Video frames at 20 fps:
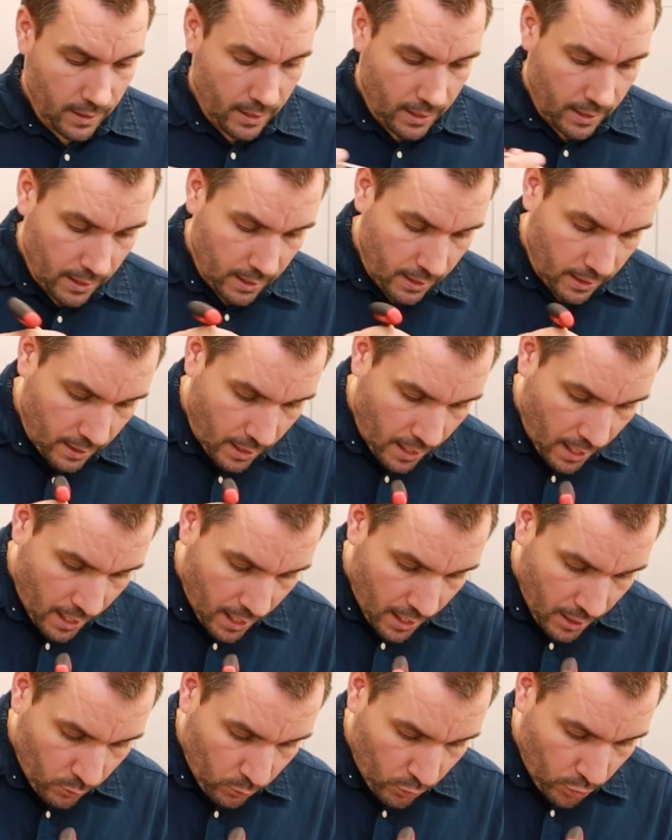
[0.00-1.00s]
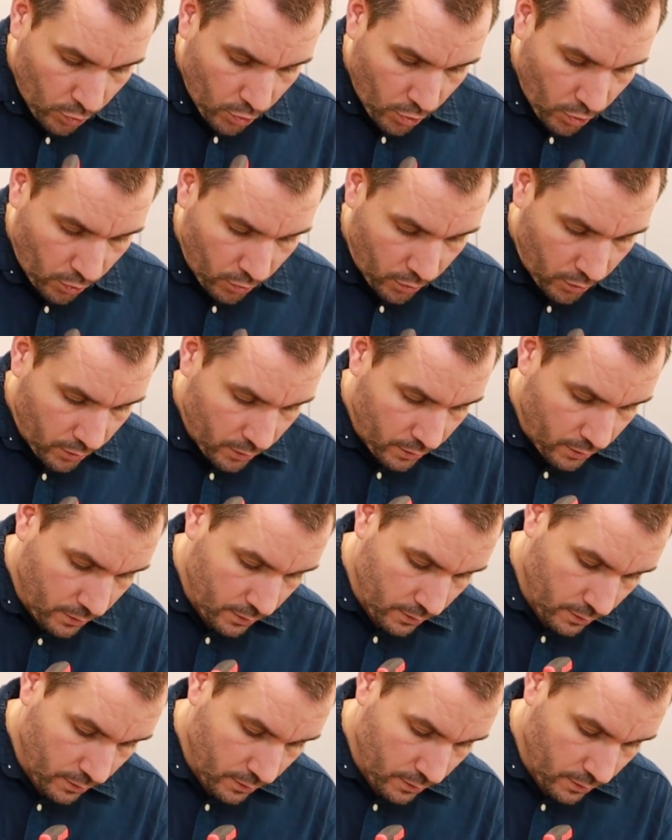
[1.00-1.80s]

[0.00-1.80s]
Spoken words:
how long.